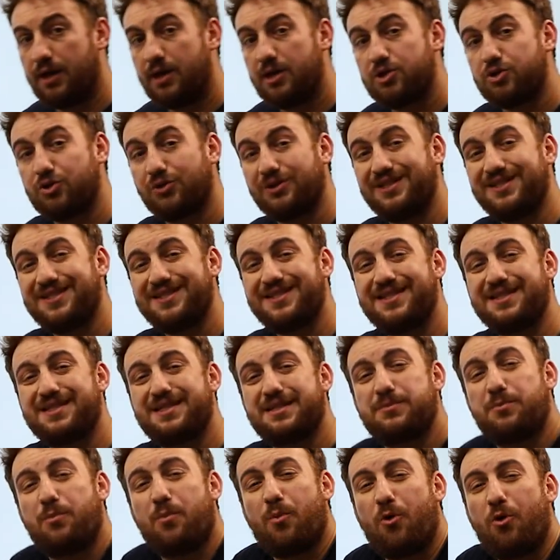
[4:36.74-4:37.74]
So this is a
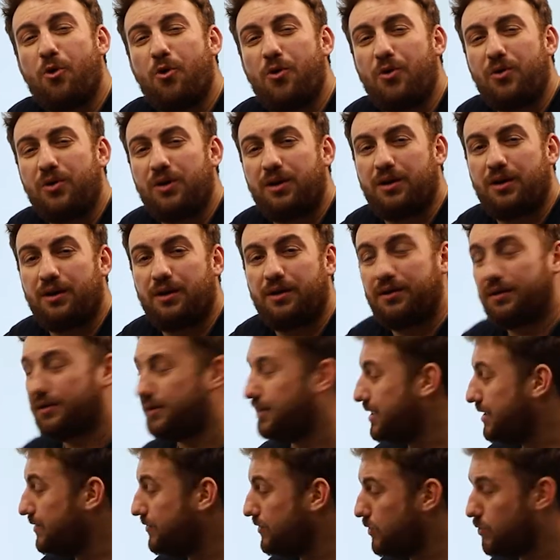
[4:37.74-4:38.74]
small
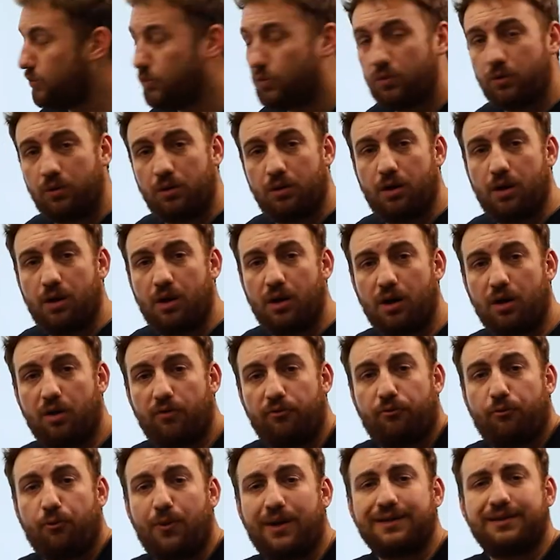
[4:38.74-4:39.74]
review
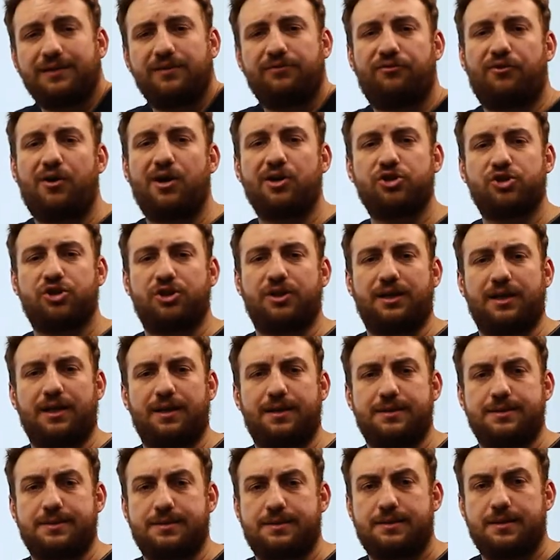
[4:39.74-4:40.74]
of what a function
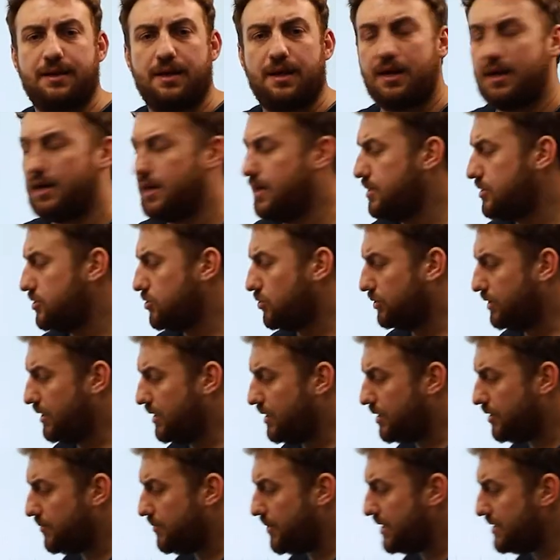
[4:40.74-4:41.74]
is. So
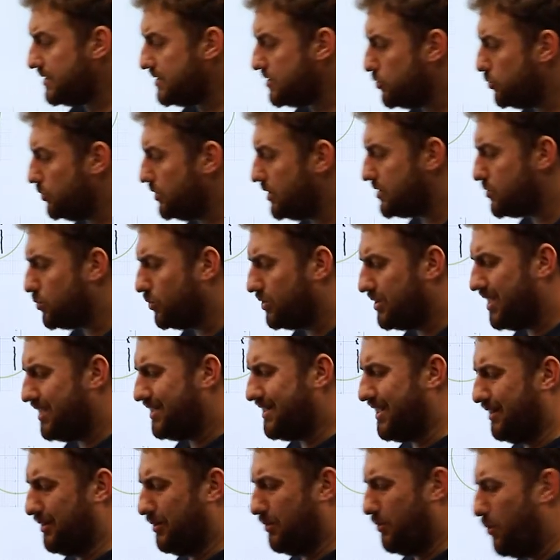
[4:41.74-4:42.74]
there are many students who
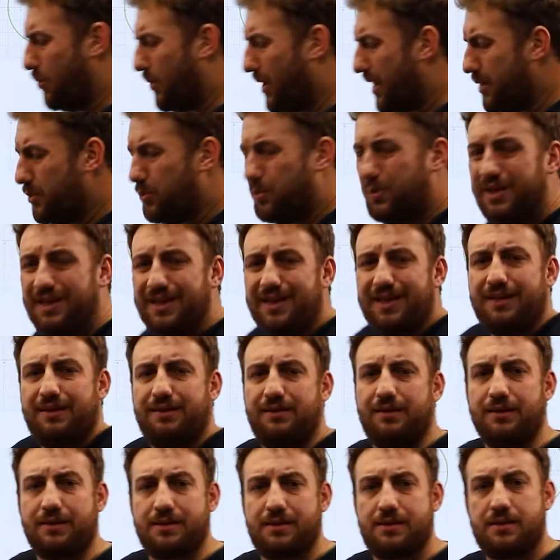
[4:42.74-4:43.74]
think that why we
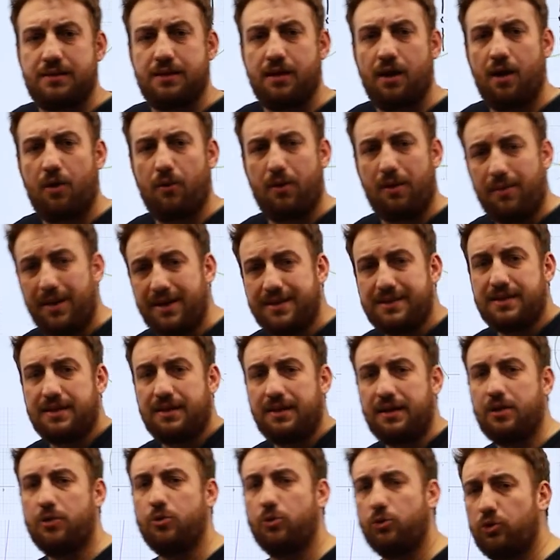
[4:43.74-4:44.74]
need this. Well,
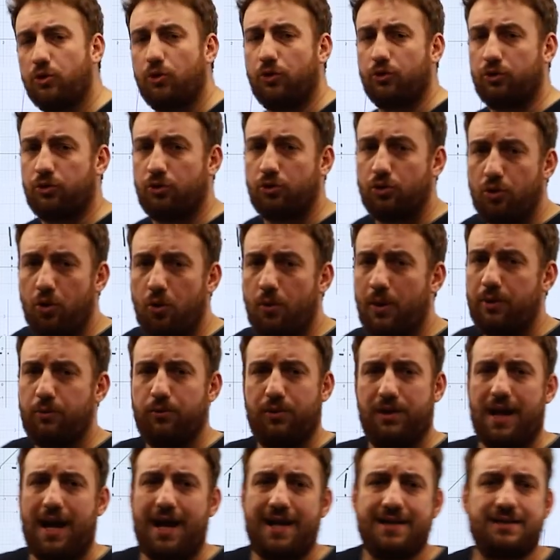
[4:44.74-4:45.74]
basically you don't. No one
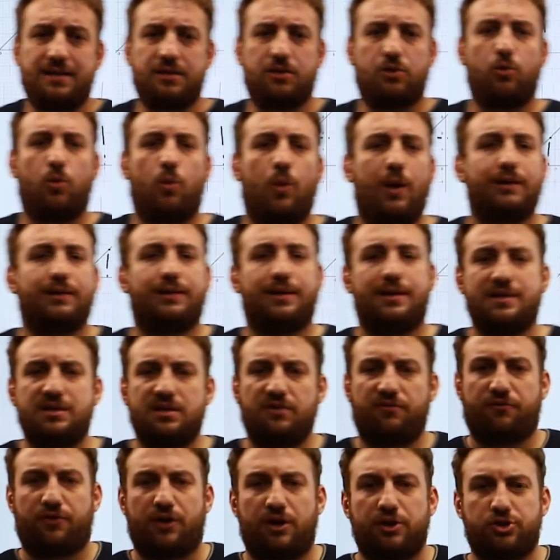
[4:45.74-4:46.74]
will ask you what is
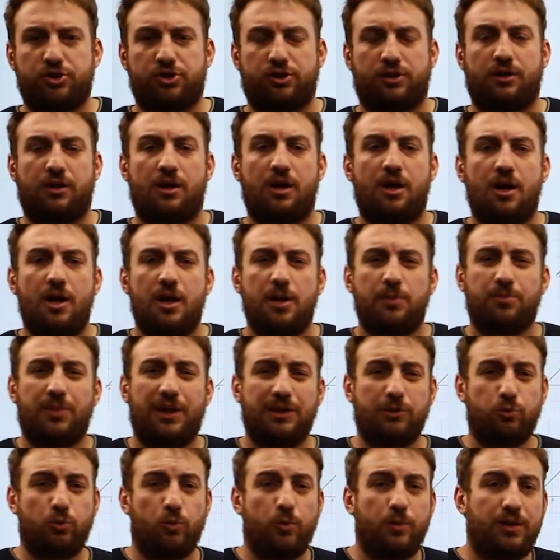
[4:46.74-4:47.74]
a function,
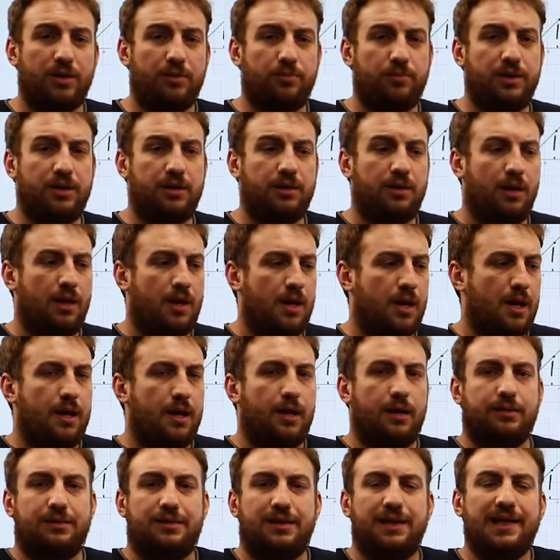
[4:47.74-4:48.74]
but we will be
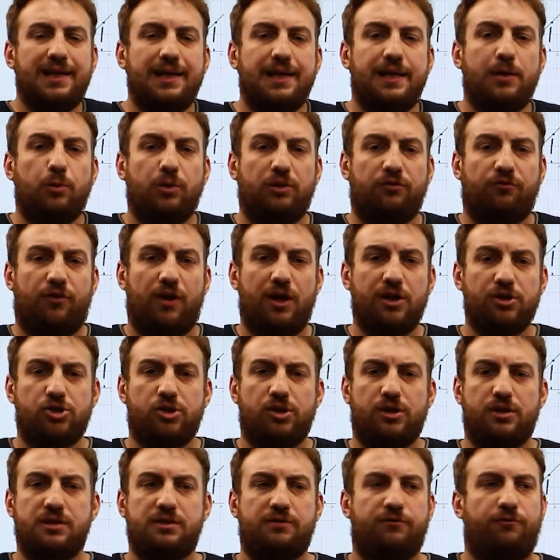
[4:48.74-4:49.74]
dealing with
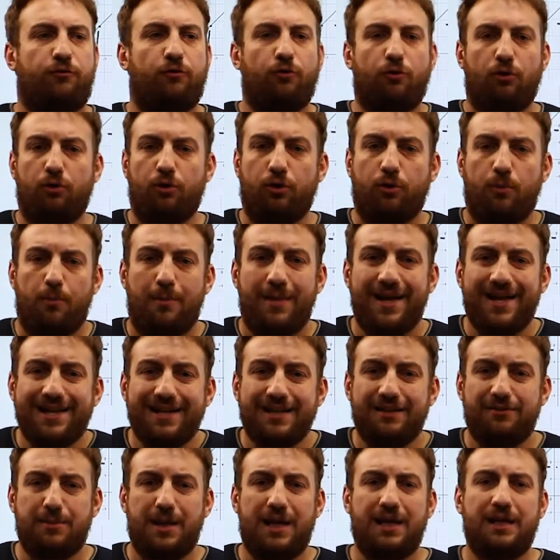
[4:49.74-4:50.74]
functions for
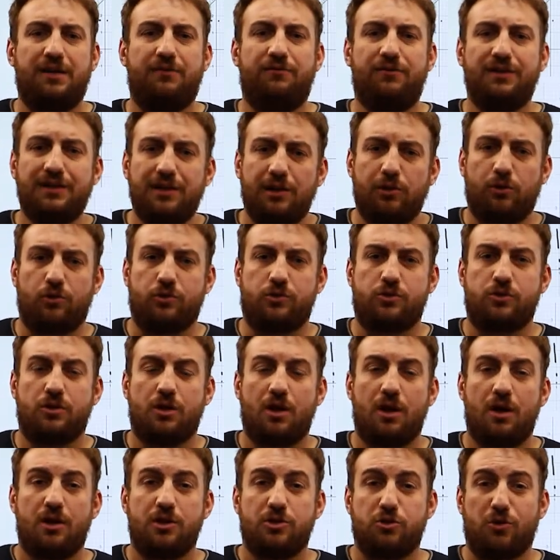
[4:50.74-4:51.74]
many videos.
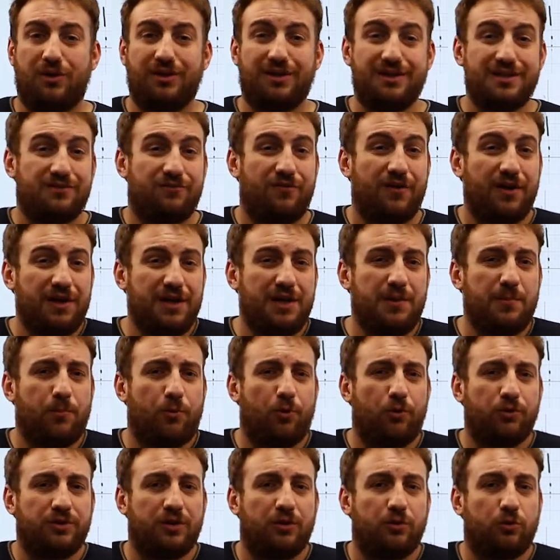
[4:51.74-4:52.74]
So it is very
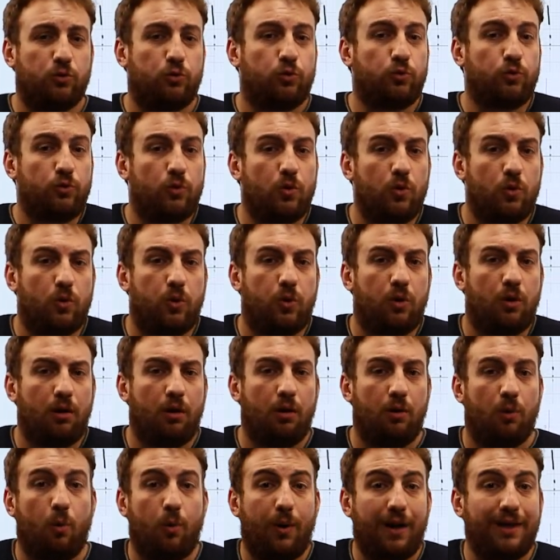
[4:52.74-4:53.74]
important to know
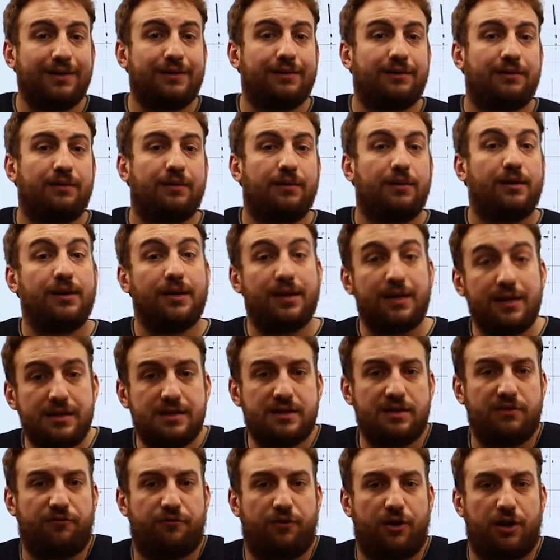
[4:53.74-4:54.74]
what
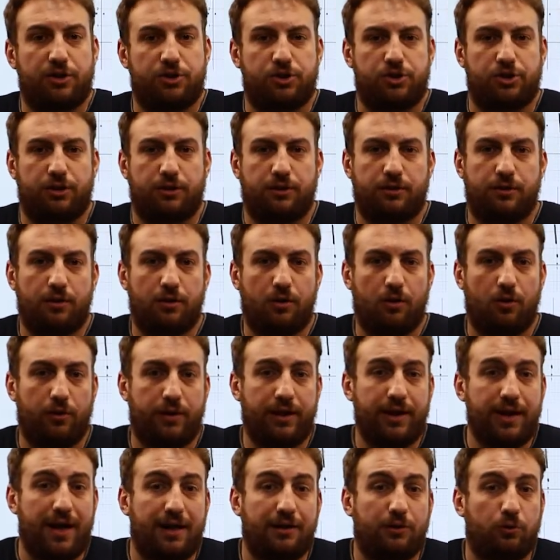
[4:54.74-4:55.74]
is a function,
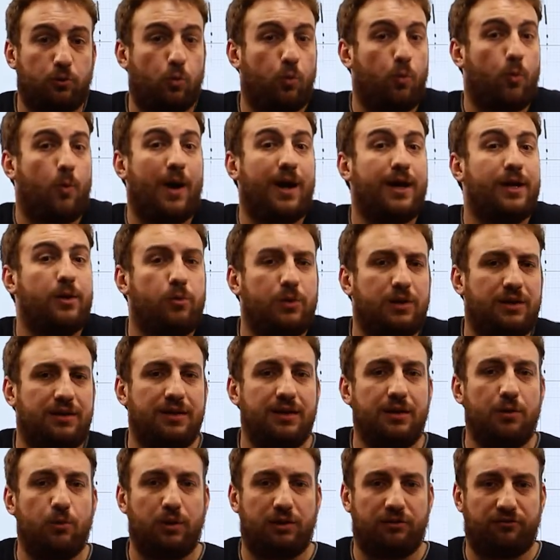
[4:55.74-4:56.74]
okay, and why we
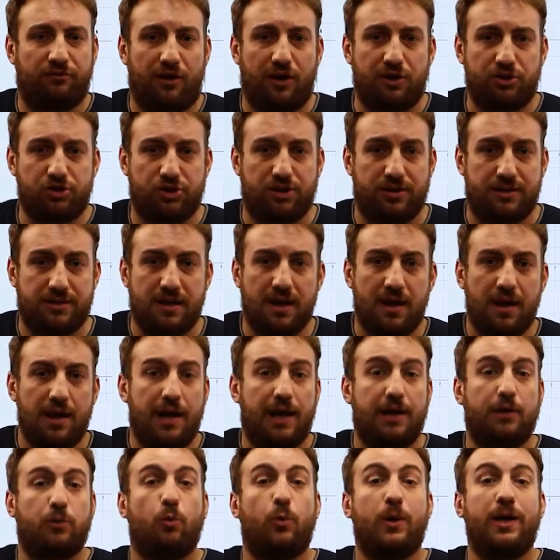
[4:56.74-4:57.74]
deal with functions
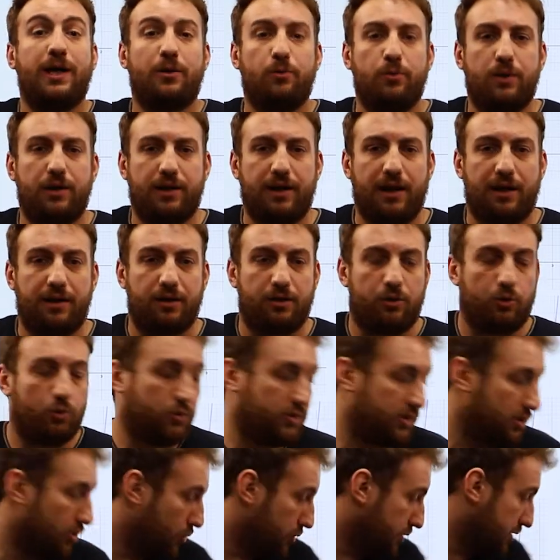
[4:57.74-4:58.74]
and where we're going to
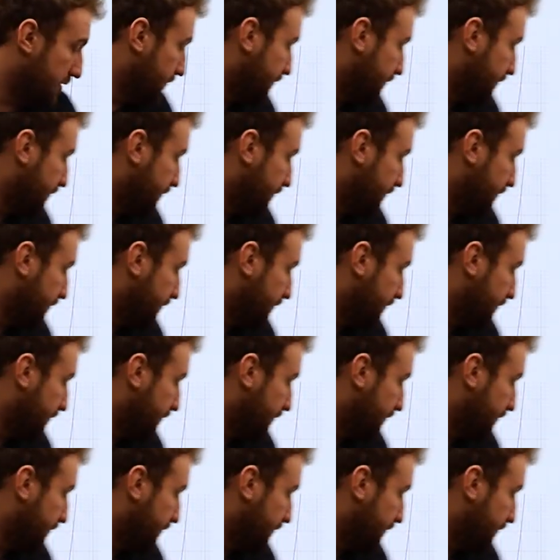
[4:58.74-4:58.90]
use those.